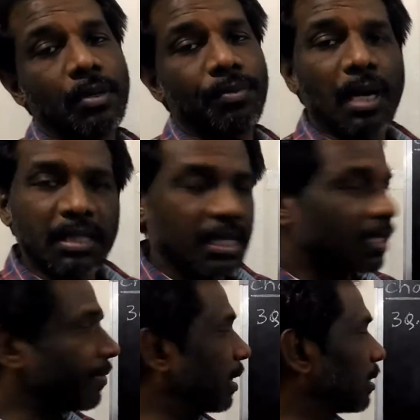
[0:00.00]
What they
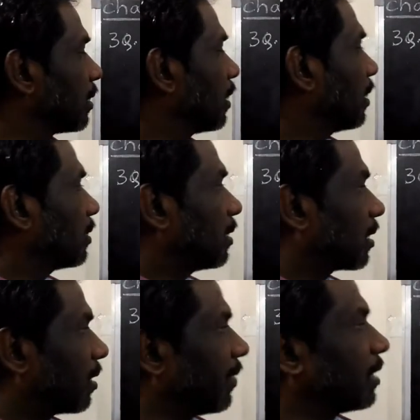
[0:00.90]
given?
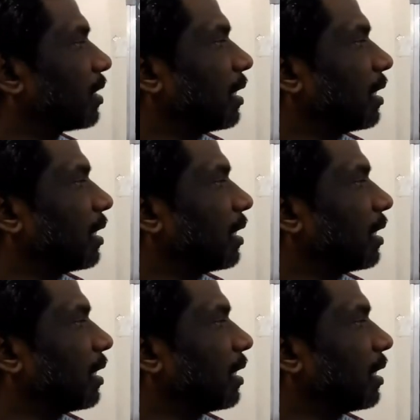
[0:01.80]
They given